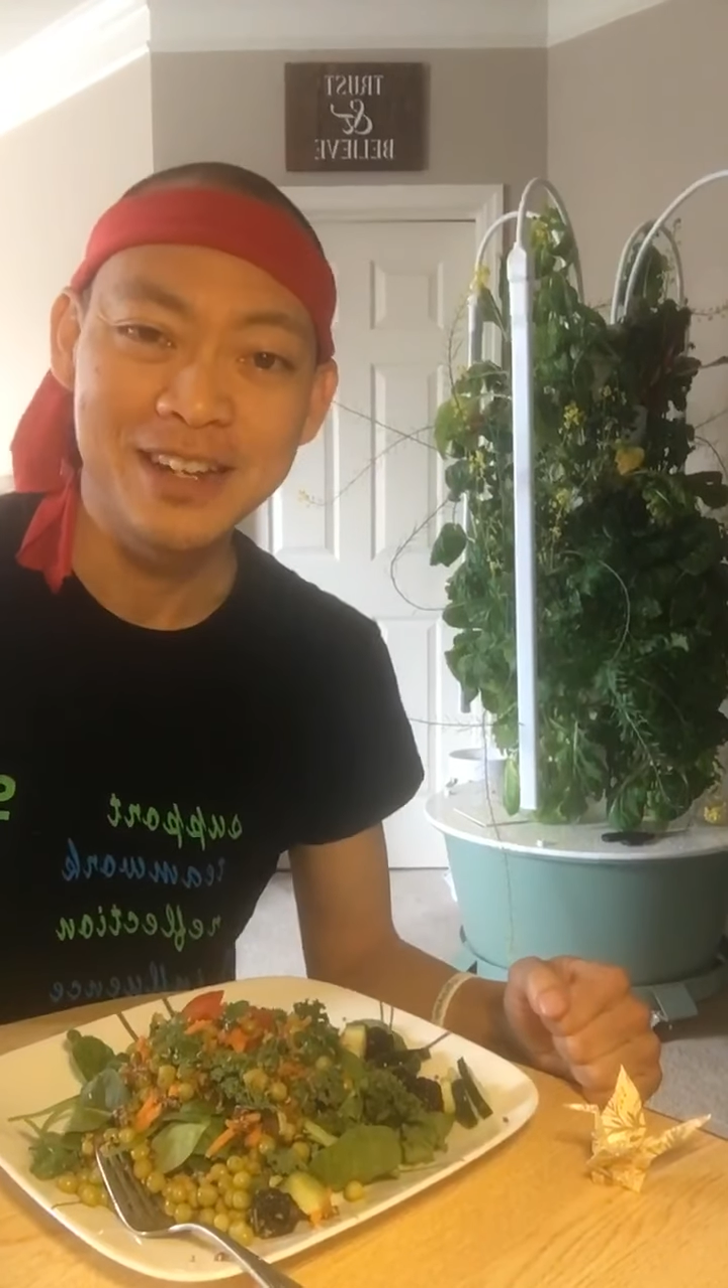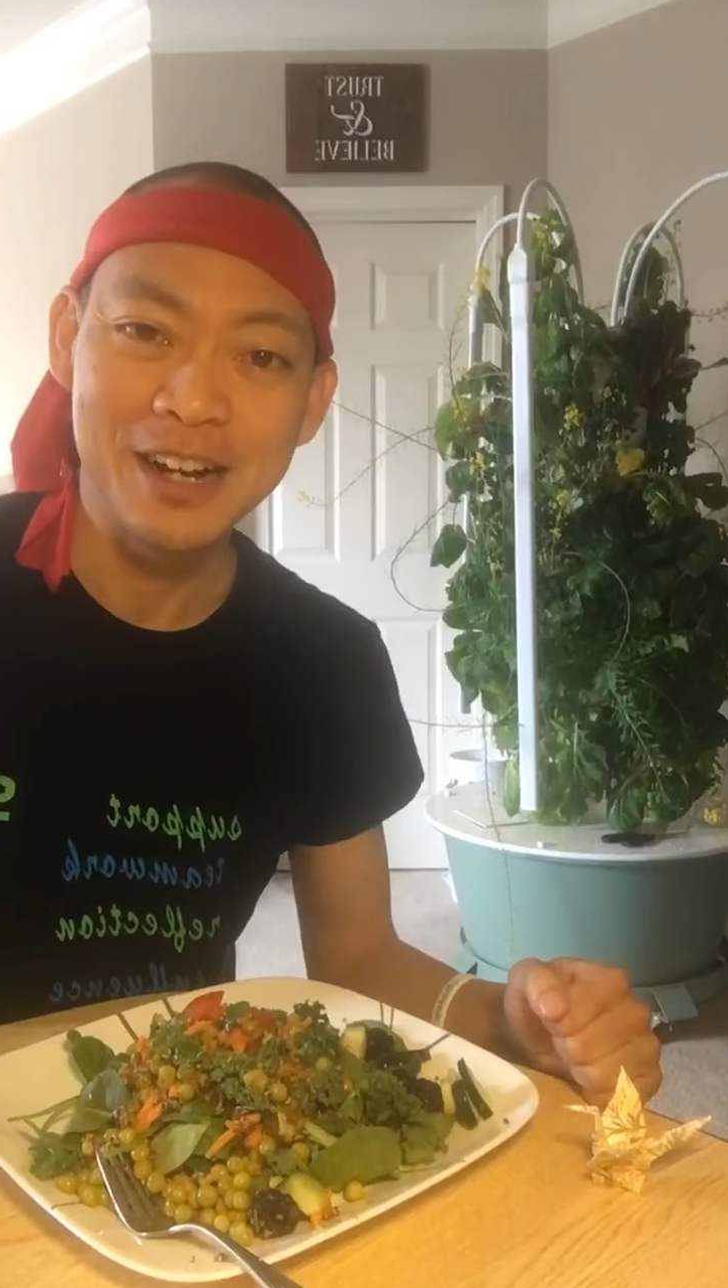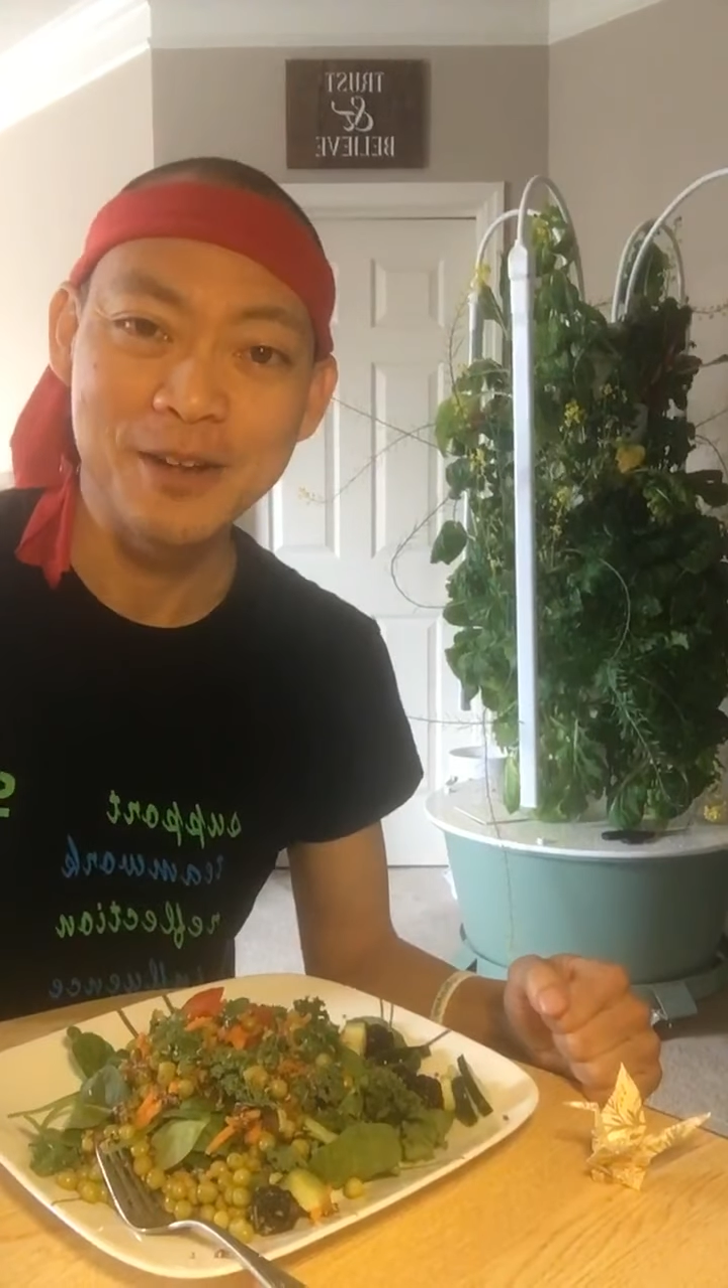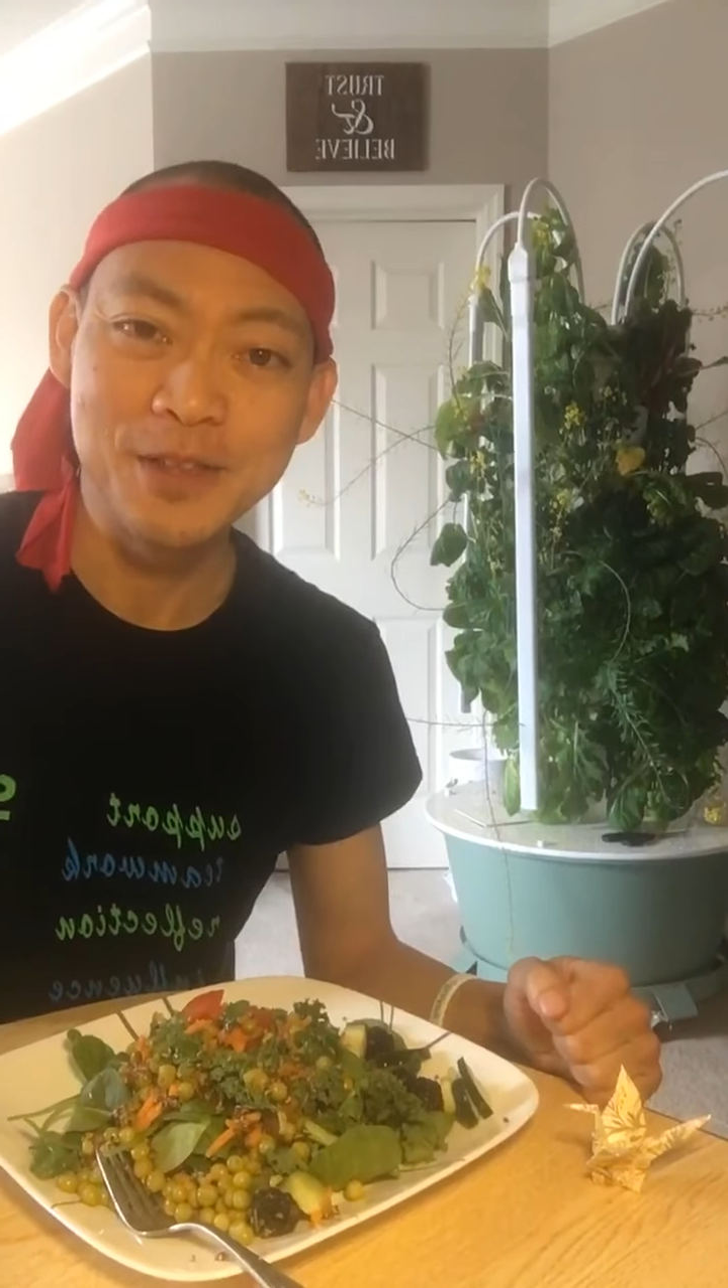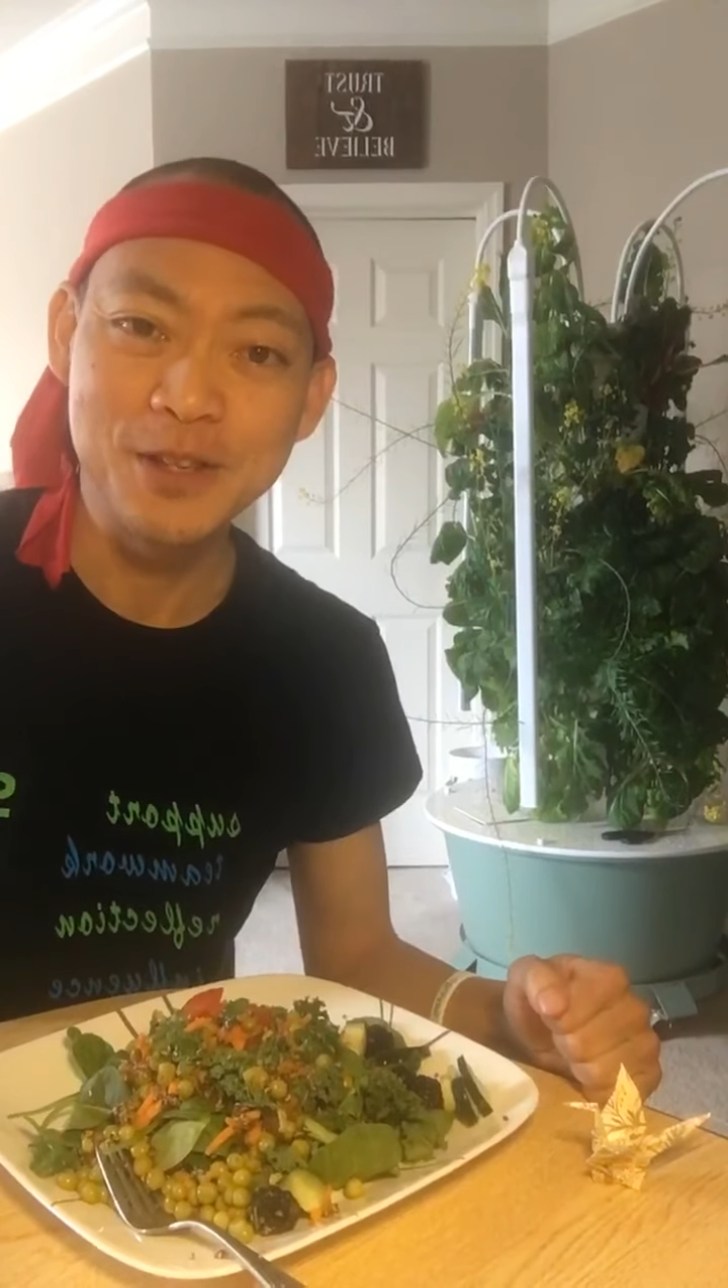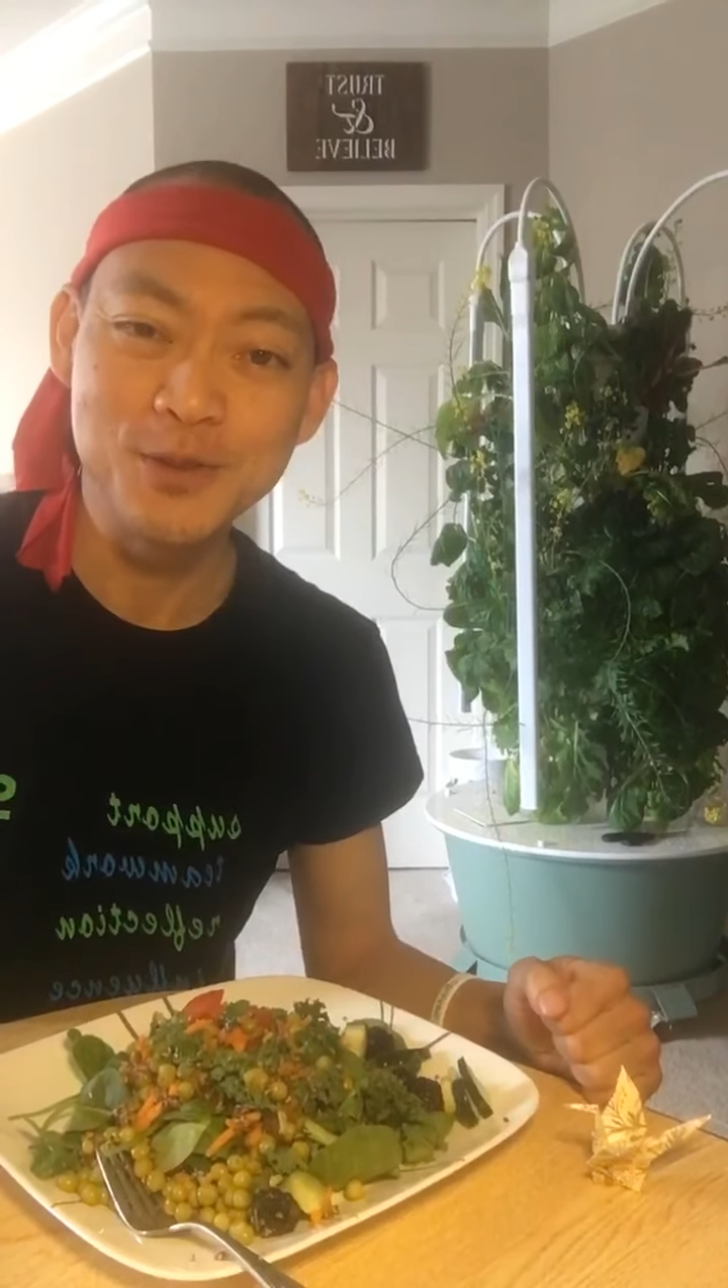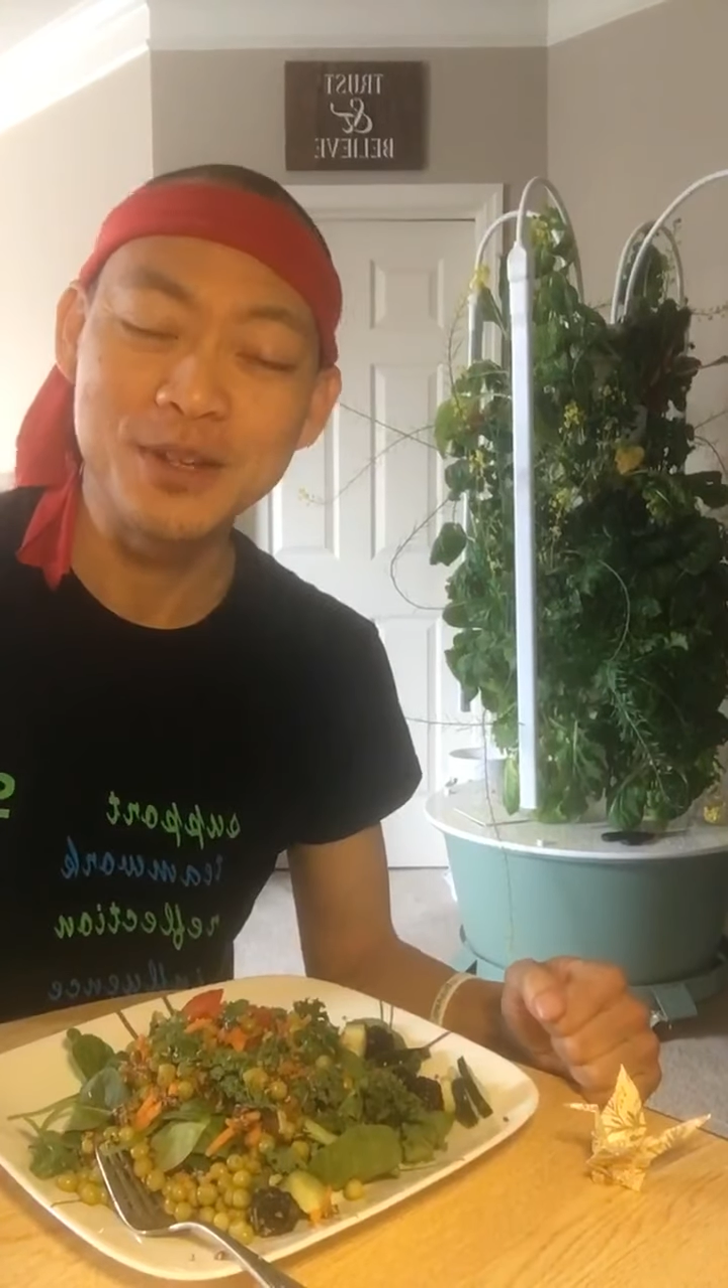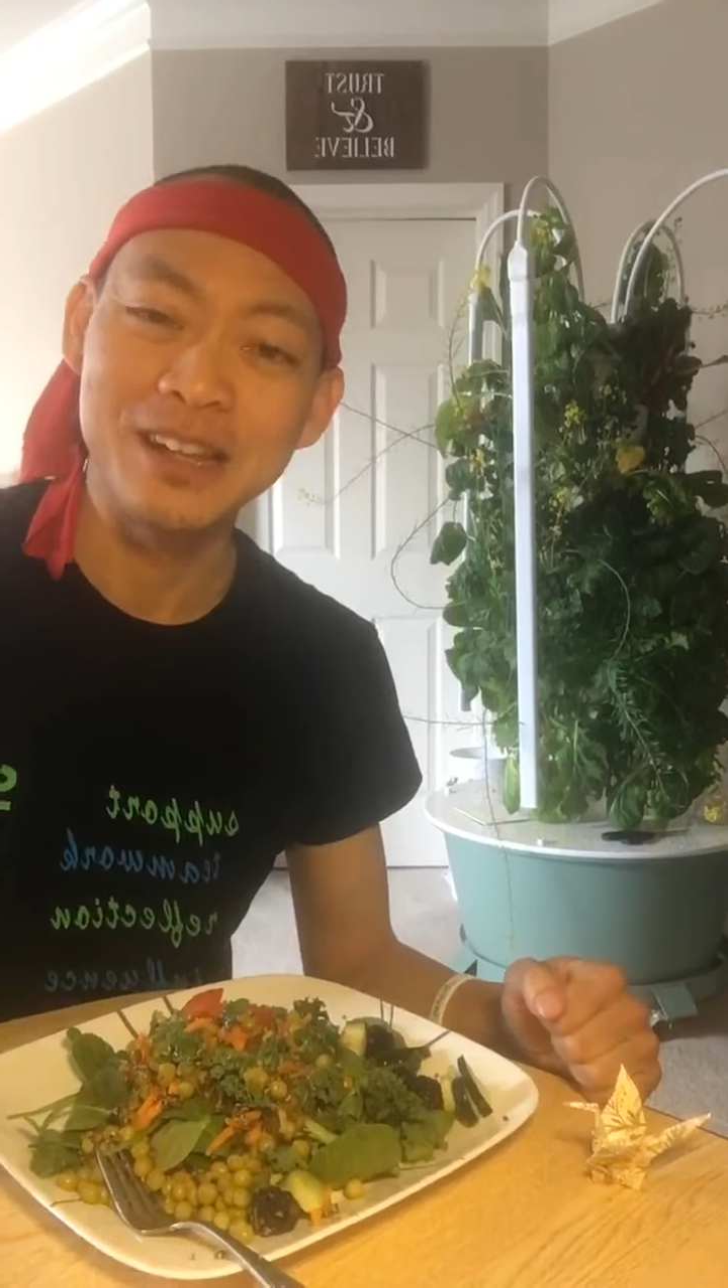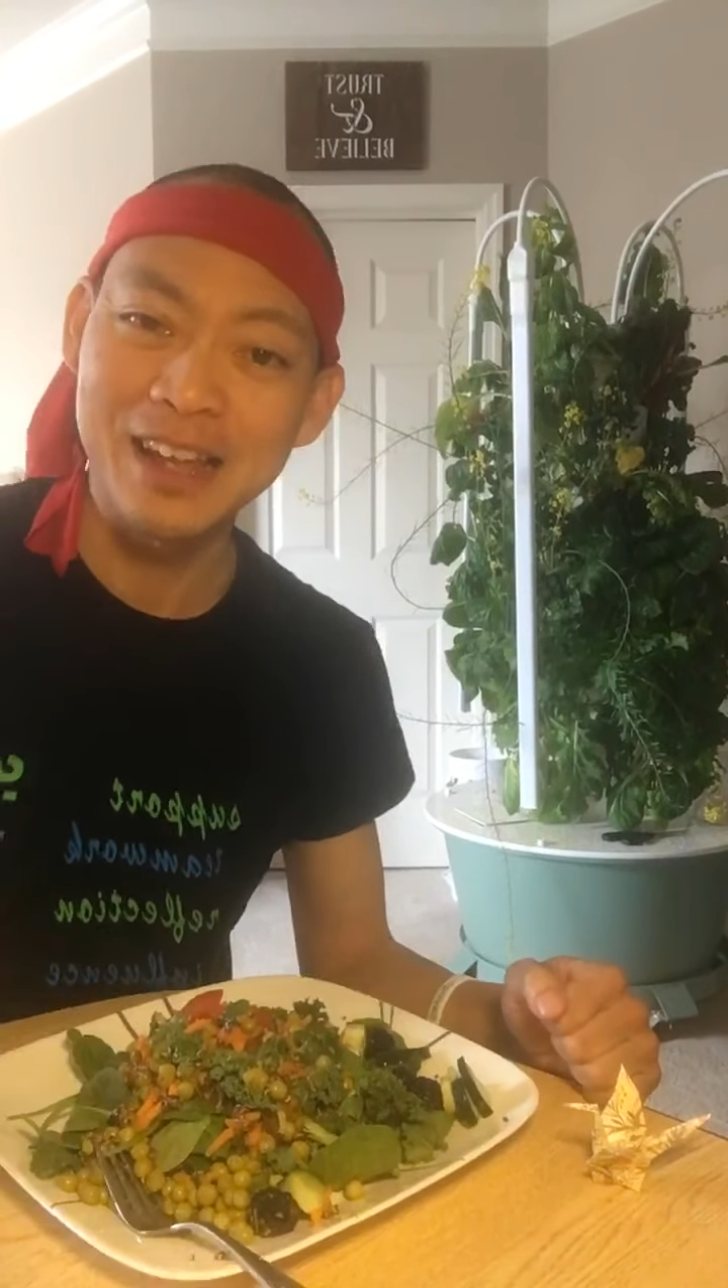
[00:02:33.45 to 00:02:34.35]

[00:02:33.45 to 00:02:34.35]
then you can